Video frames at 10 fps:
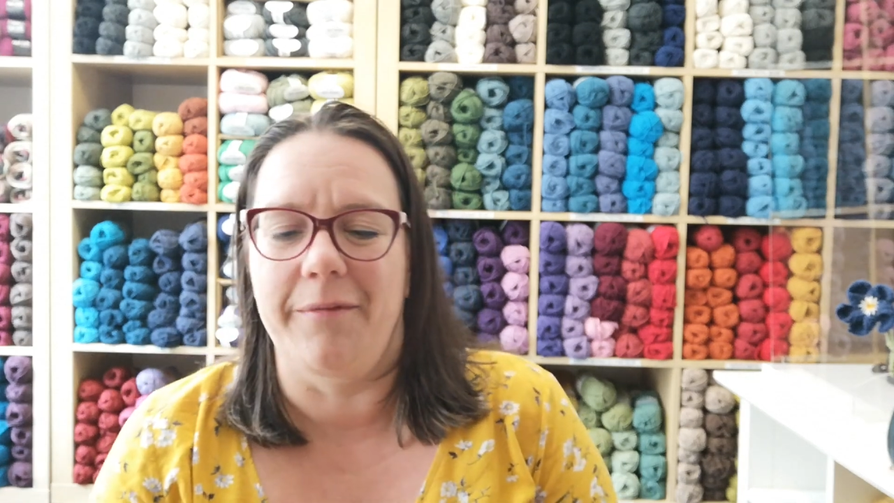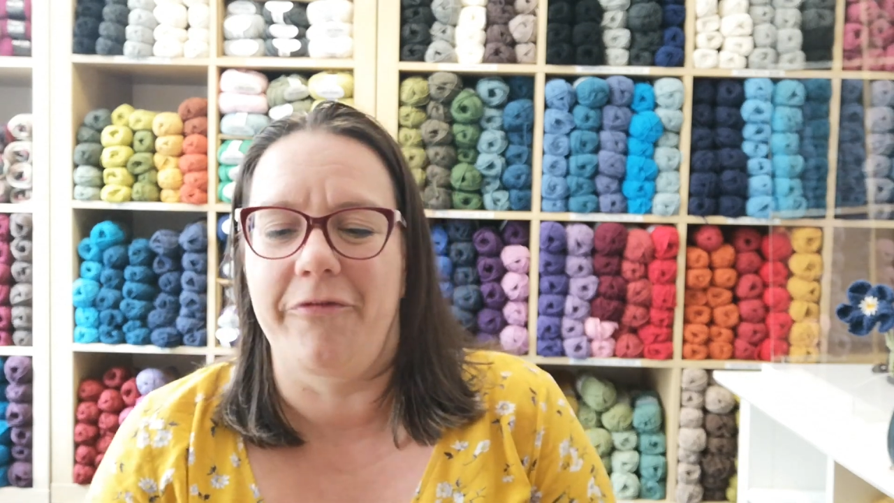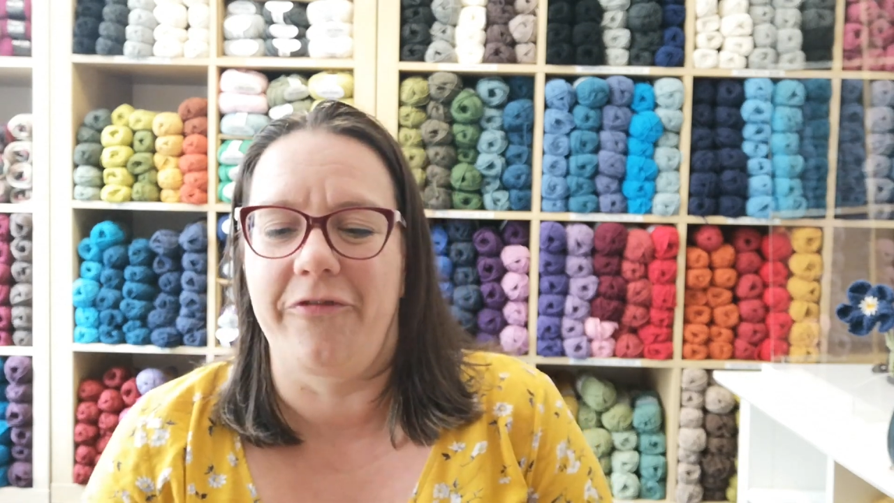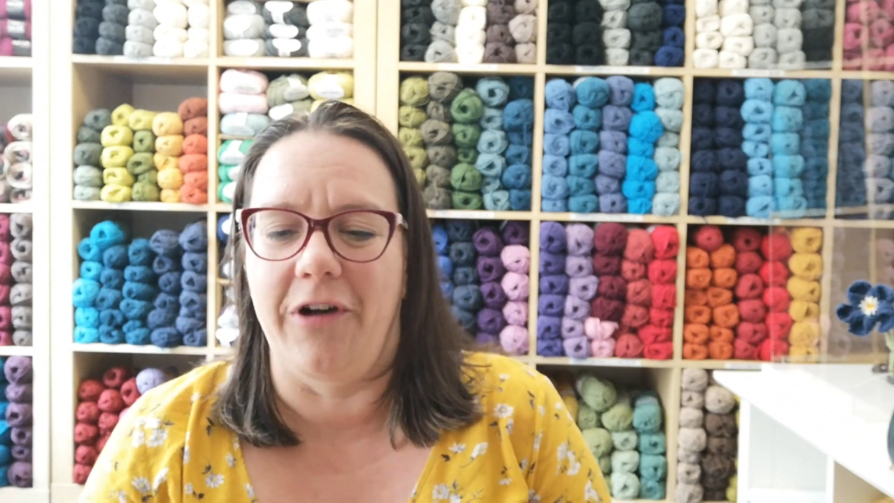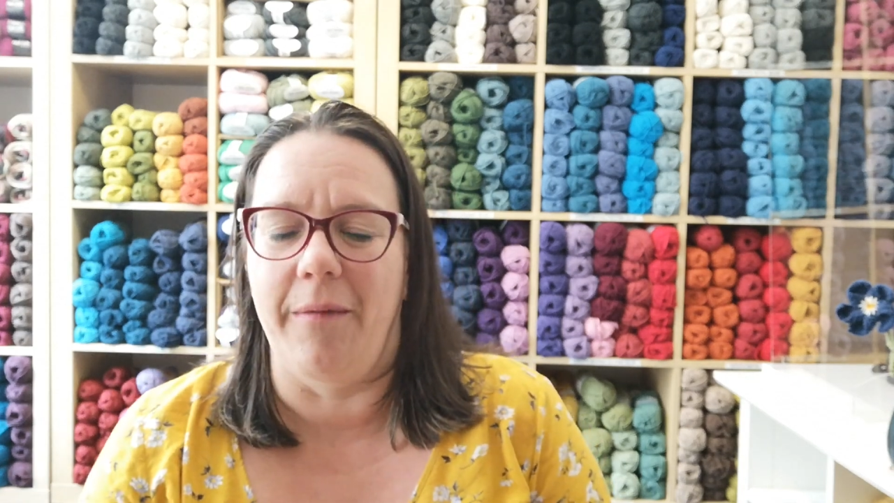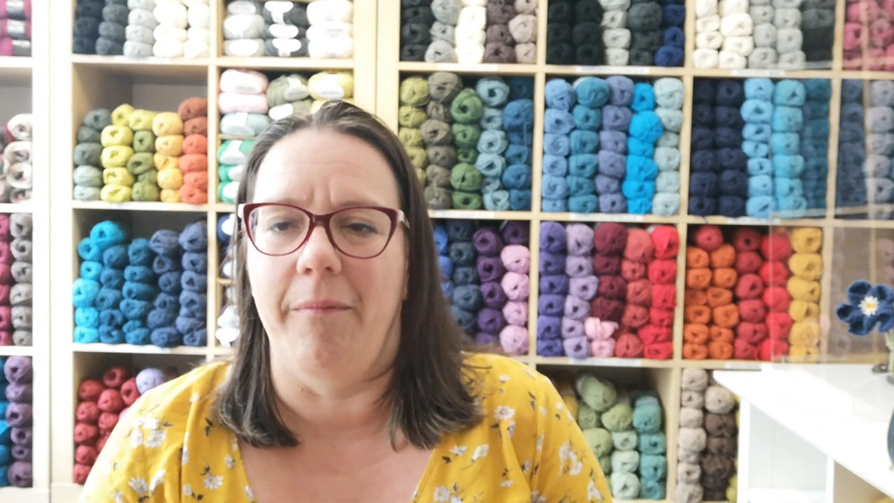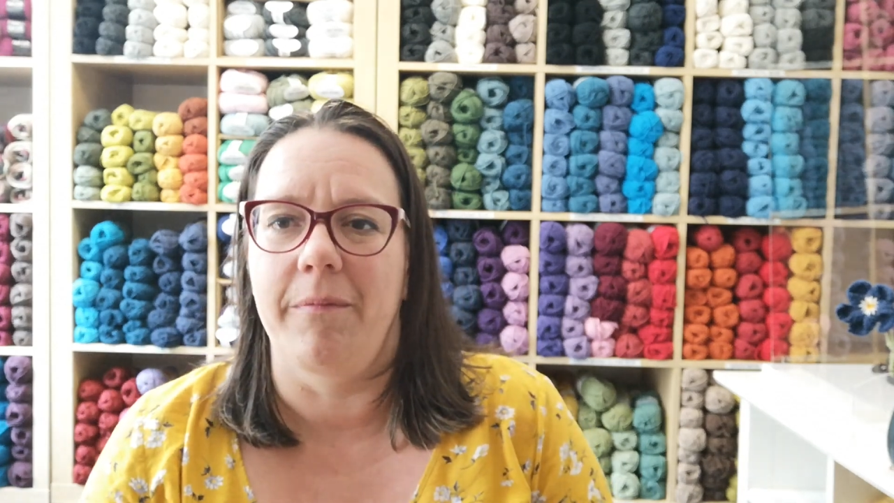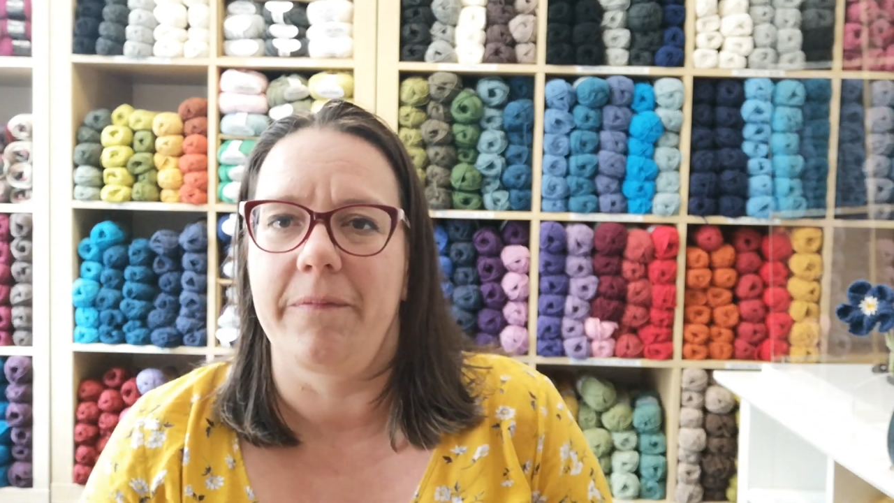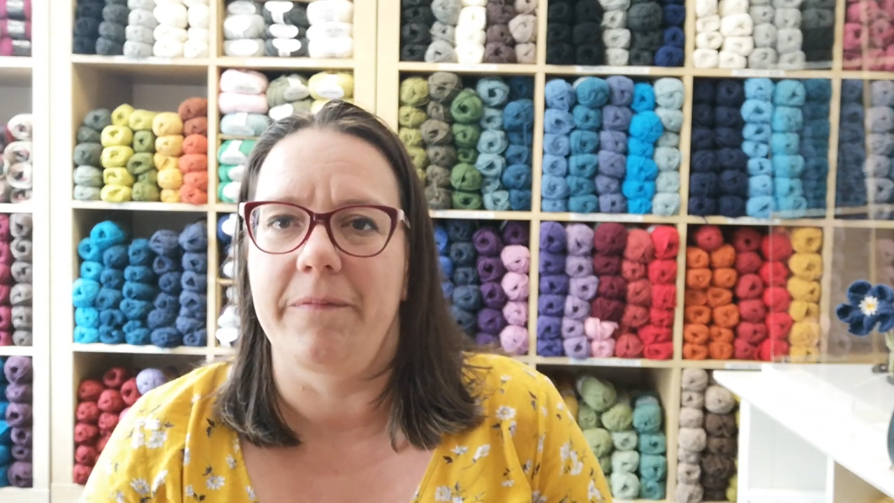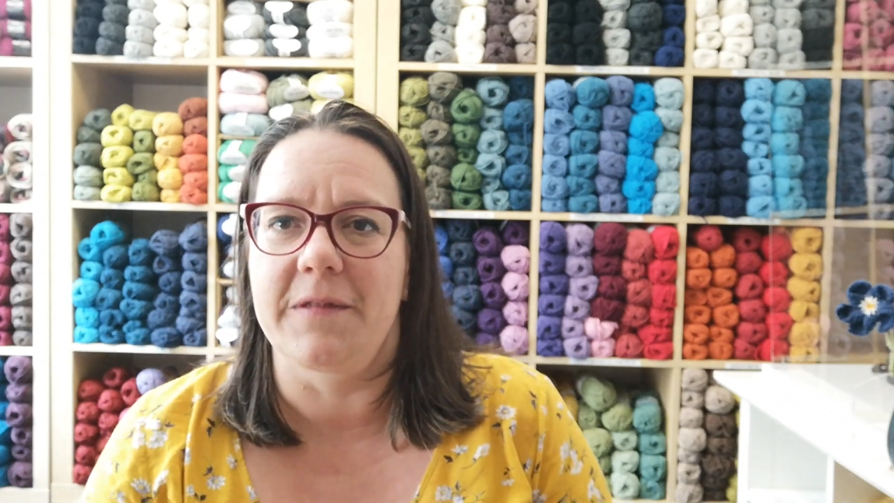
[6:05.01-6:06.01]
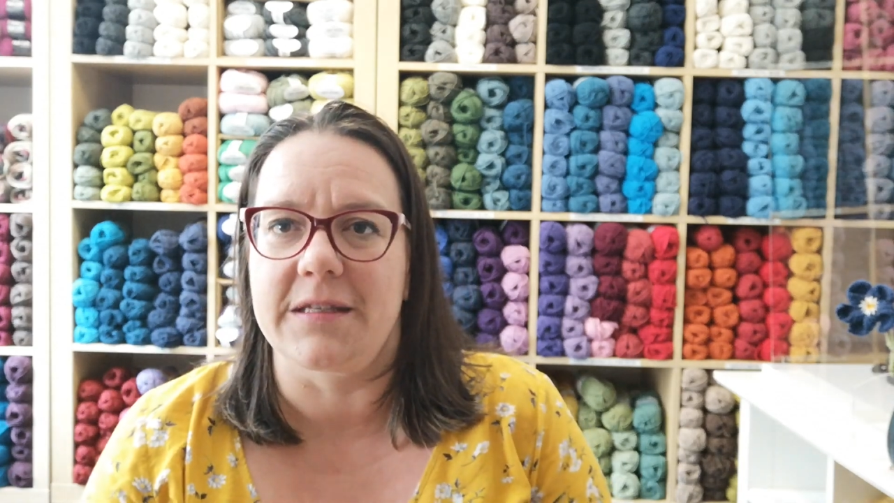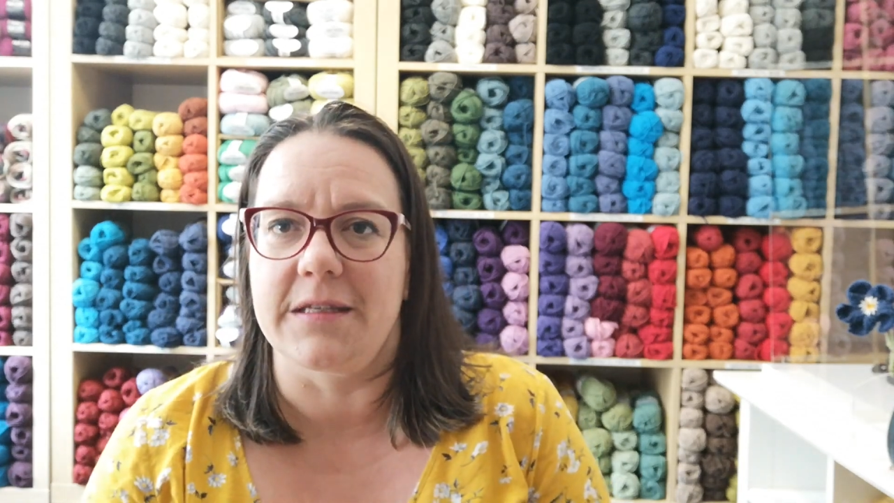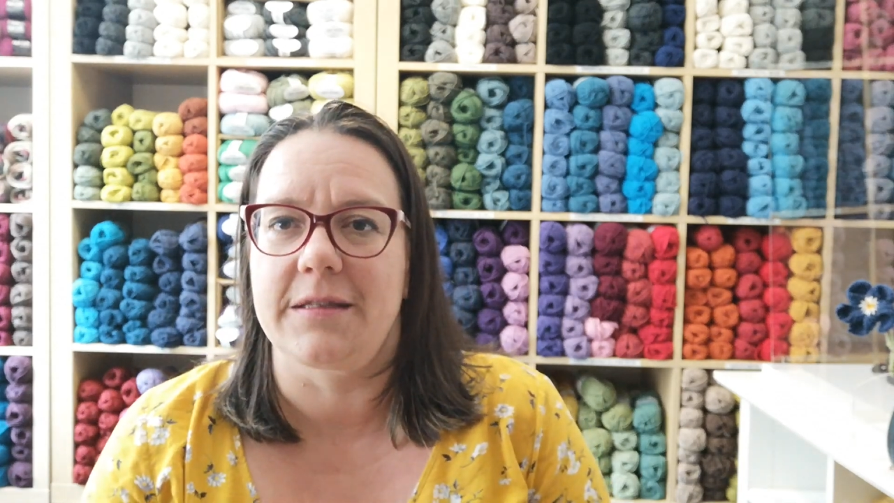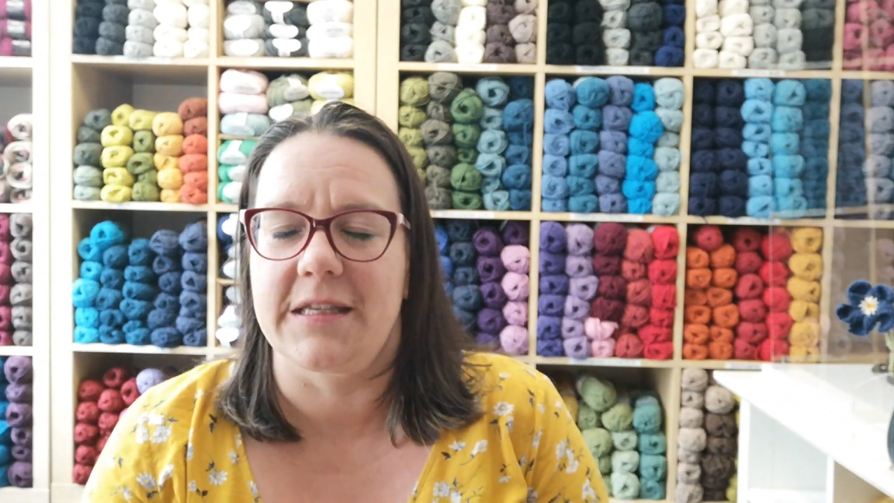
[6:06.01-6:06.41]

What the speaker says: from this